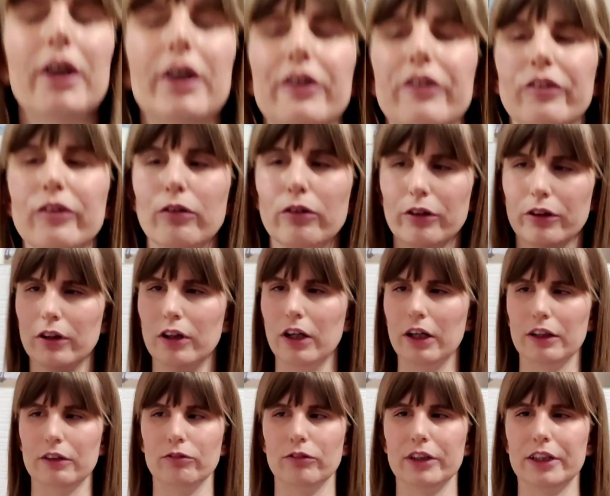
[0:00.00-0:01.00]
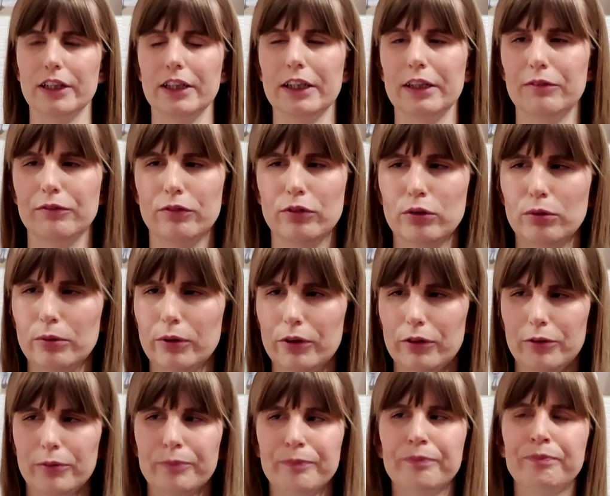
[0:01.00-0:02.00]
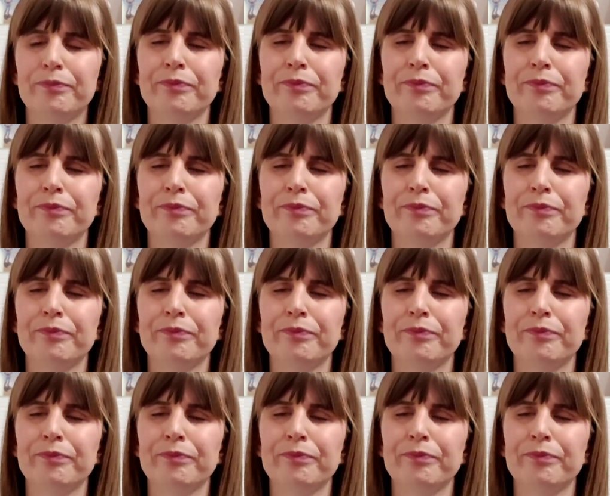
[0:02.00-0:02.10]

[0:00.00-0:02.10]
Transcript: it's not going to like really lean forward